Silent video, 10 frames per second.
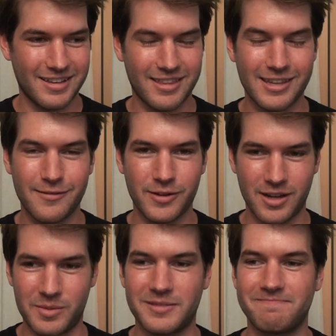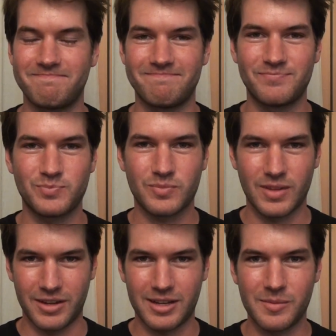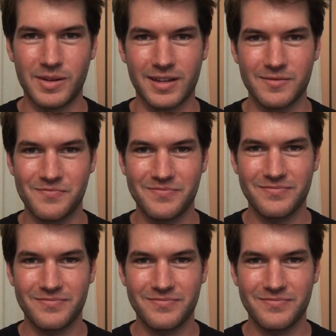thank you for coming. Alright, goodbye.